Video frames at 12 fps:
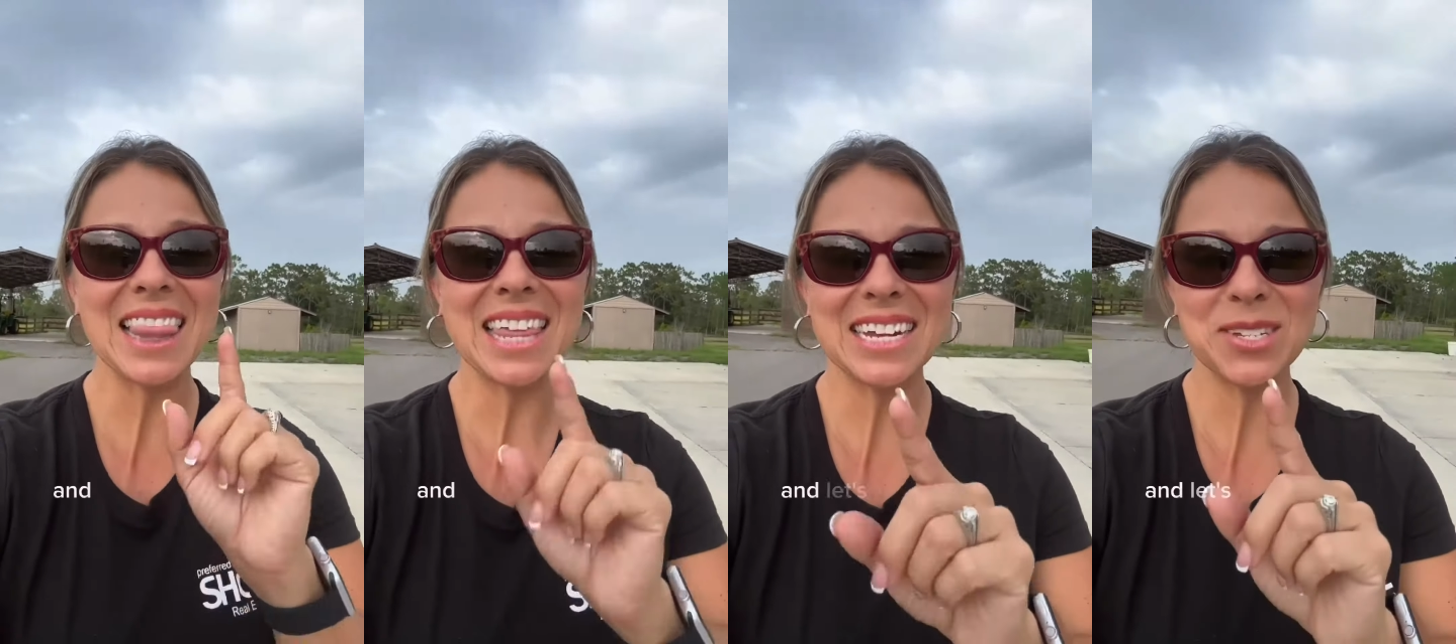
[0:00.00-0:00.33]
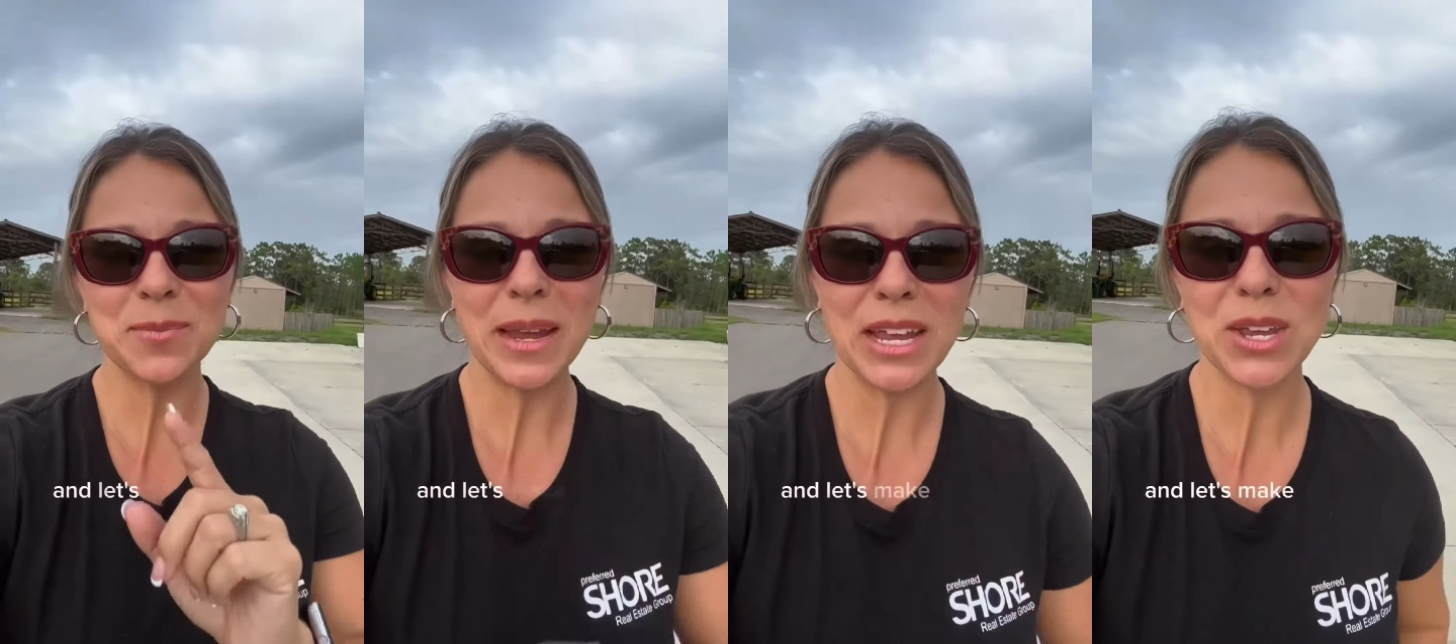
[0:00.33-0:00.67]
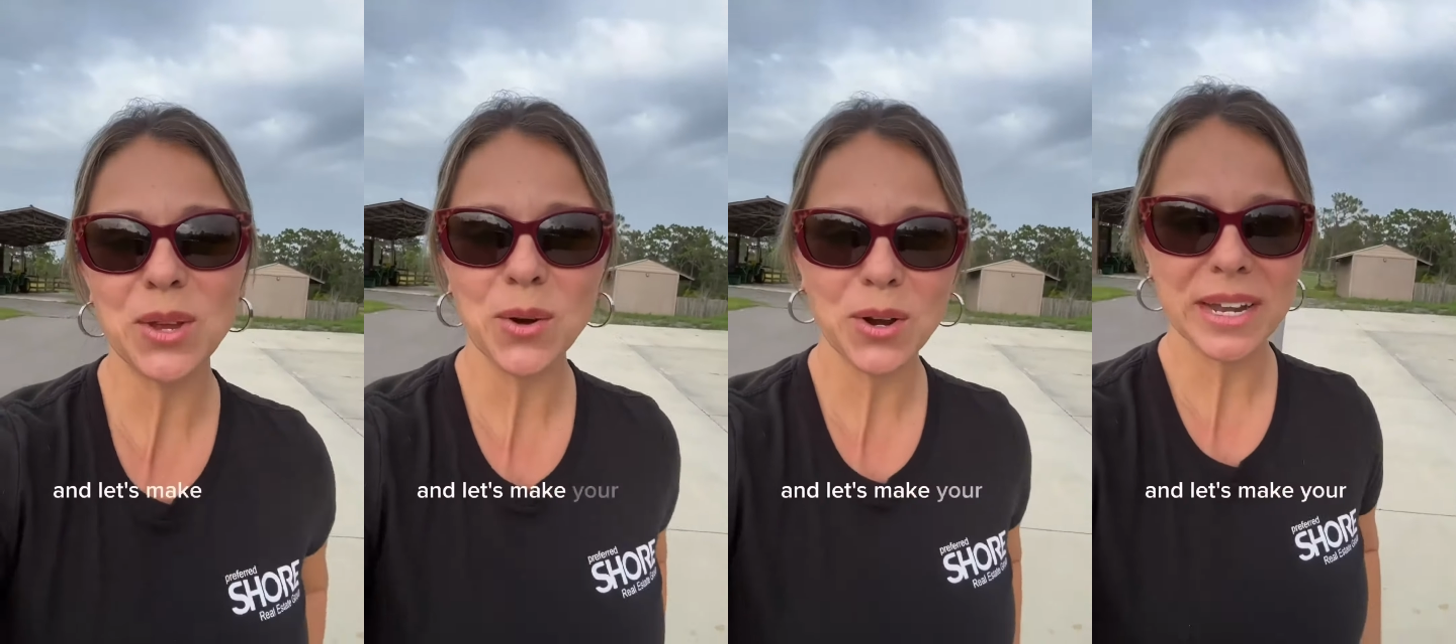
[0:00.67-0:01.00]
let's make
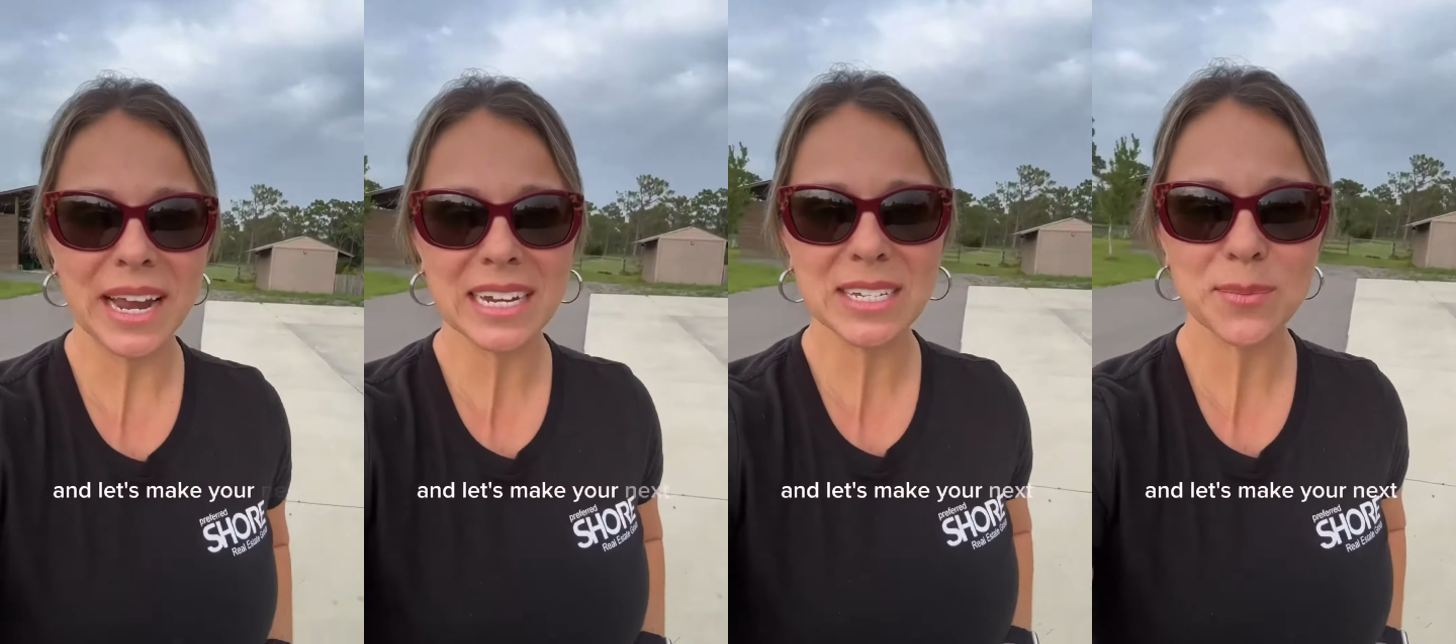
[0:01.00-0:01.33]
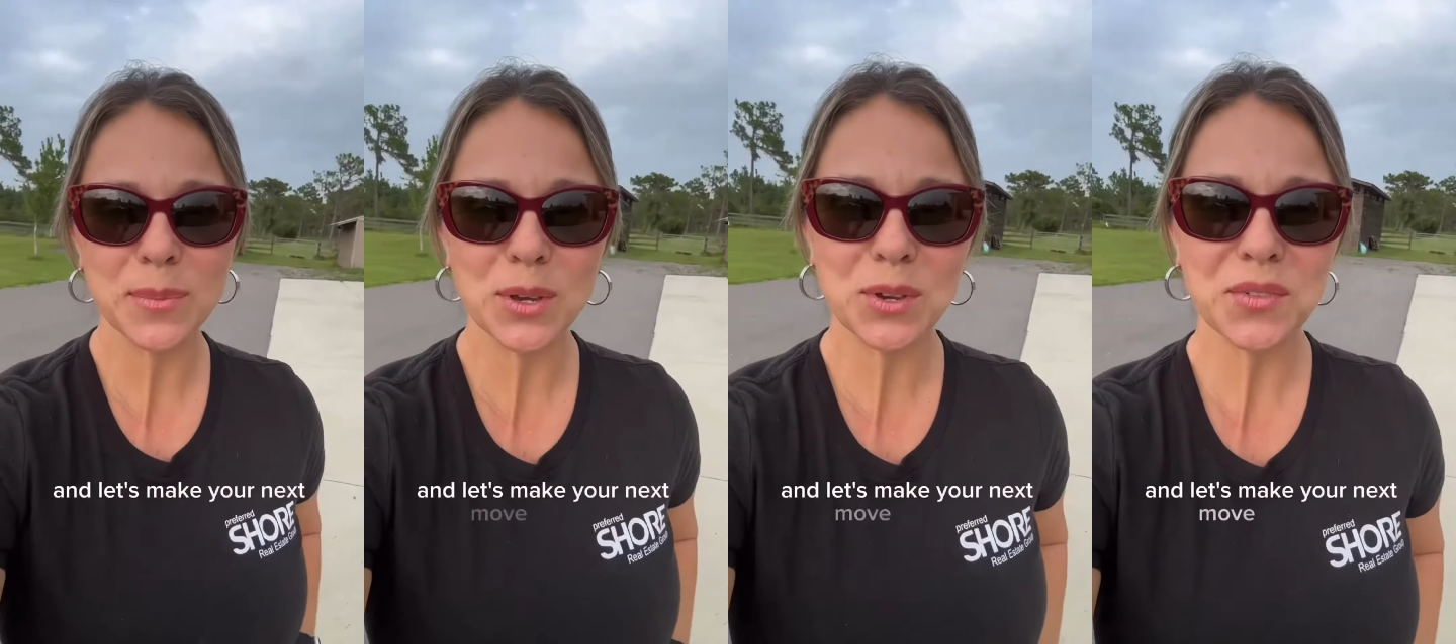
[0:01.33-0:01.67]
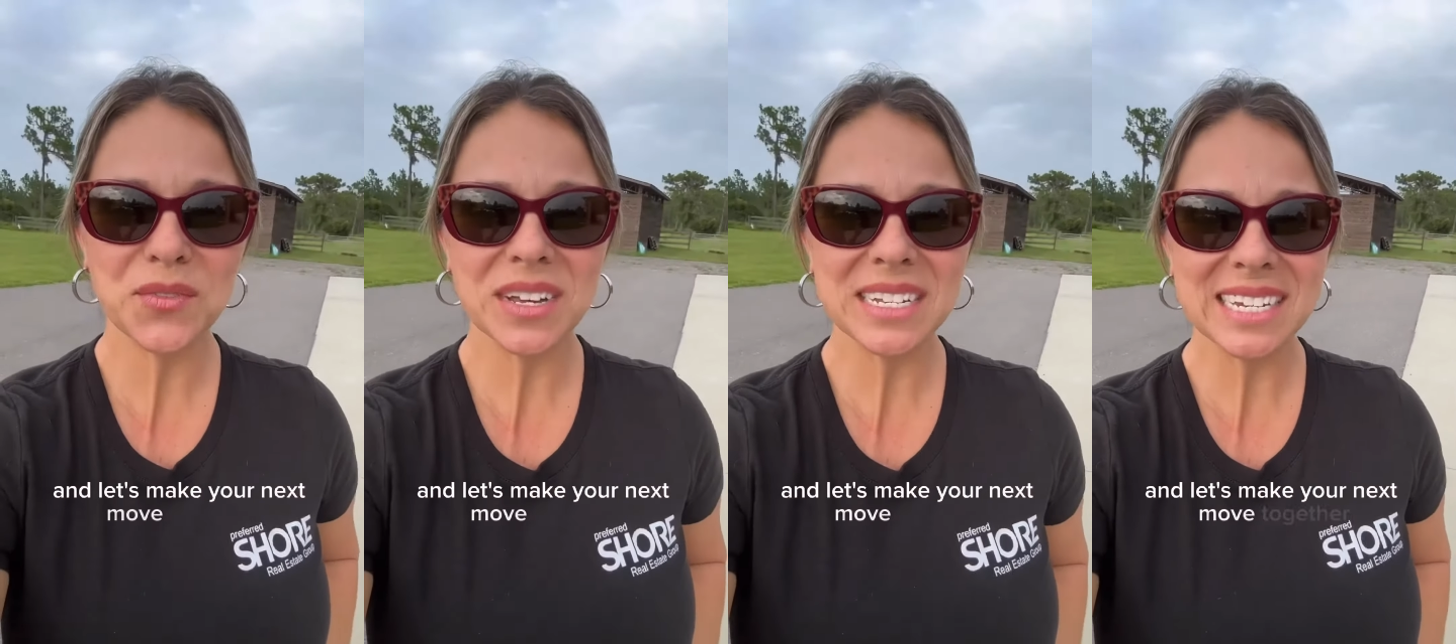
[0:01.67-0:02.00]
your next move
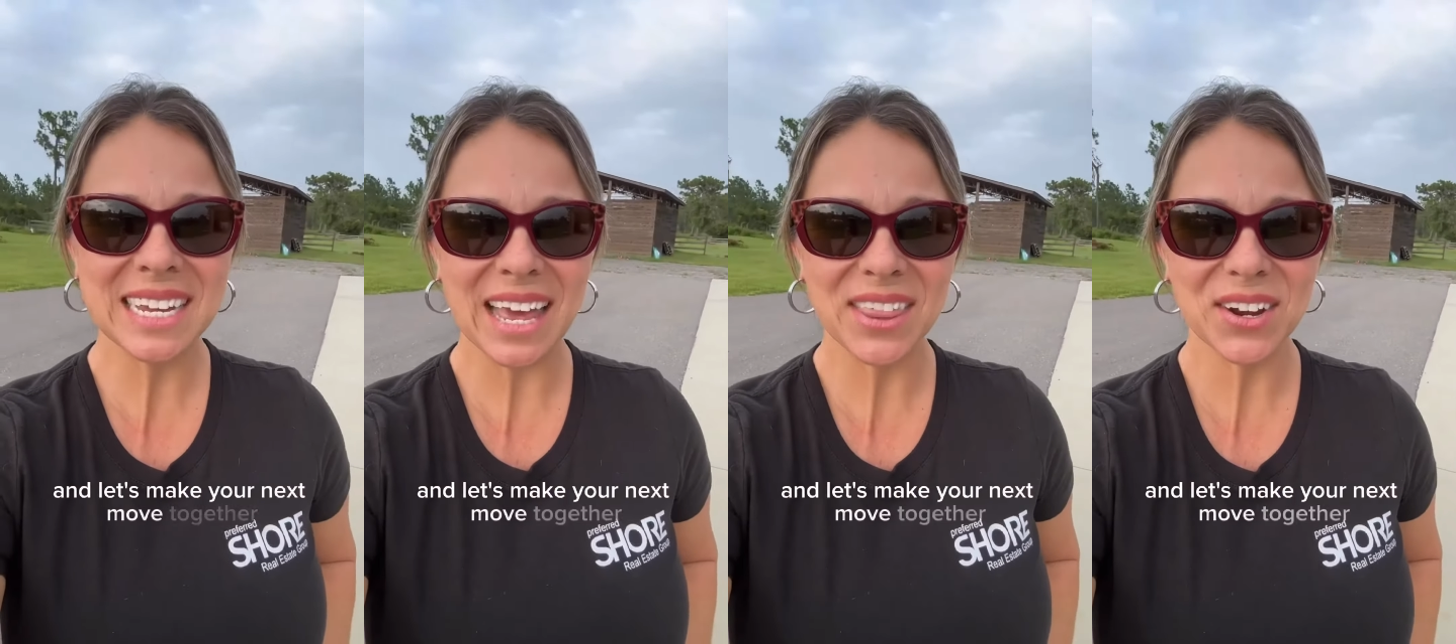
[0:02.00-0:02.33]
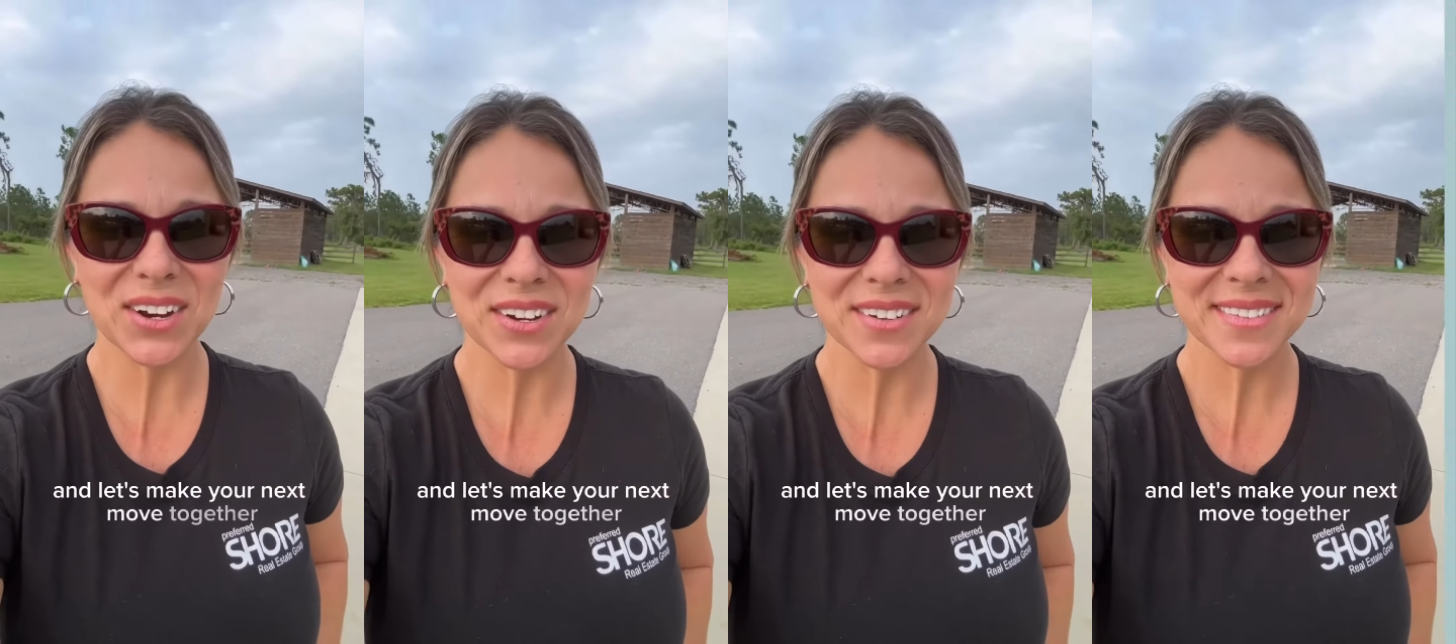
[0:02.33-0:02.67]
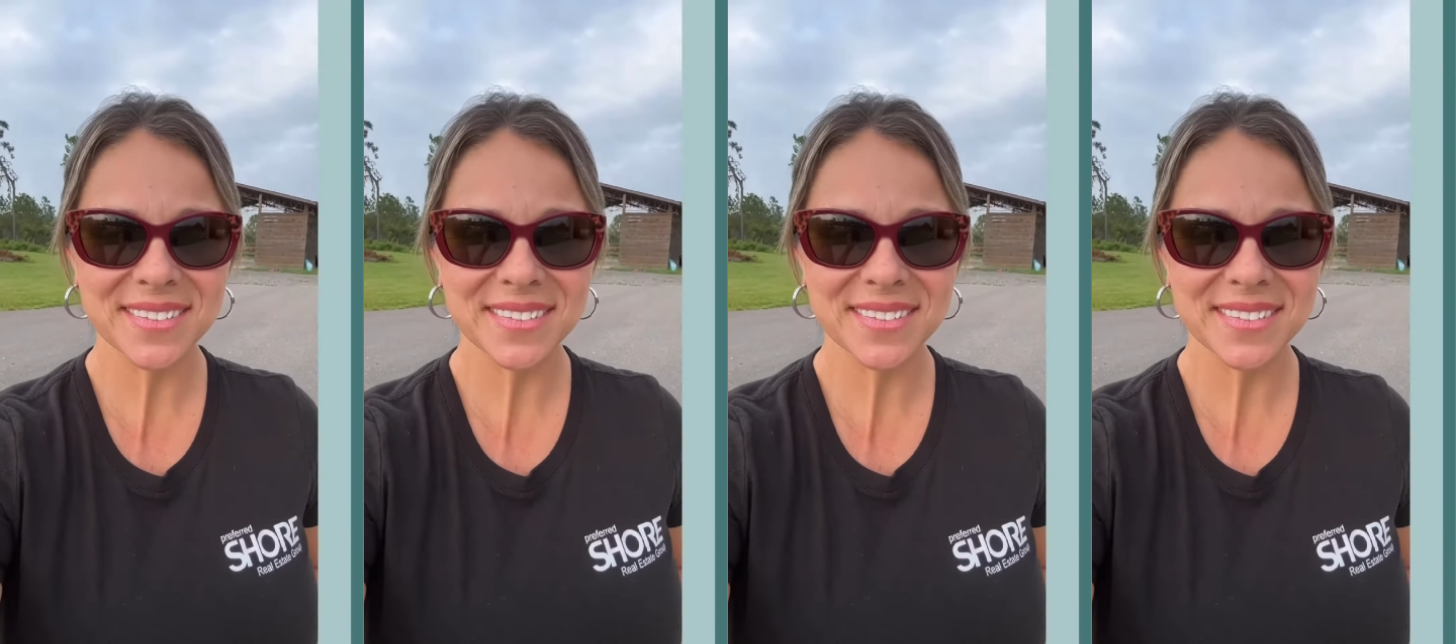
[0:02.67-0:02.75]
together.